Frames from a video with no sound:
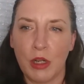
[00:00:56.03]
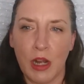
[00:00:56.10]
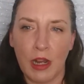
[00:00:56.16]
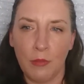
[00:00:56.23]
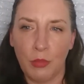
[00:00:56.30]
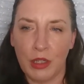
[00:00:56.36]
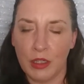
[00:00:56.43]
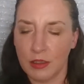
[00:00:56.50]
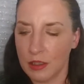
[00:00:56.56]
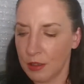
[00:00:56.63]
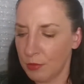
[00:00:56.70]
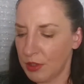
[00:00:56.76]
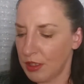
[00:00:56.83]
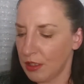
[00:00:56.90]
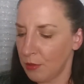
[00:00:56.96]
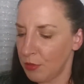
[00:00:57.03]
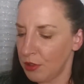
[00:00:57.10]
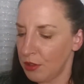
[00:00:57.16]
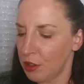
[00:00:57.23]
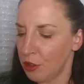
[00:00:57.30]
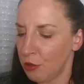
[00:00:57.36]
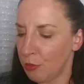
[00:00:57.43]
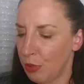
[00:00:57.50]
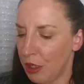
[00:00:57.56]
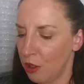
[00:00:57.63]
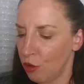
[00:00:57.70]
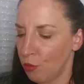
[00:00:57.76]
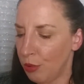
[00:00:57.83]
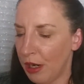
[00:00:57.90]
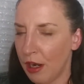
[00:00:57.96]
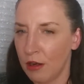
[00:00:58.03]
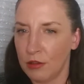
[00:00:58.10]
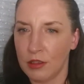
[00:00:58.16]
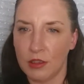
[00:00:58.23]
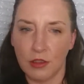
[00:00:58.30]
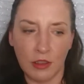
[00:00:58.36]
but I picked up some of their Petal Pout,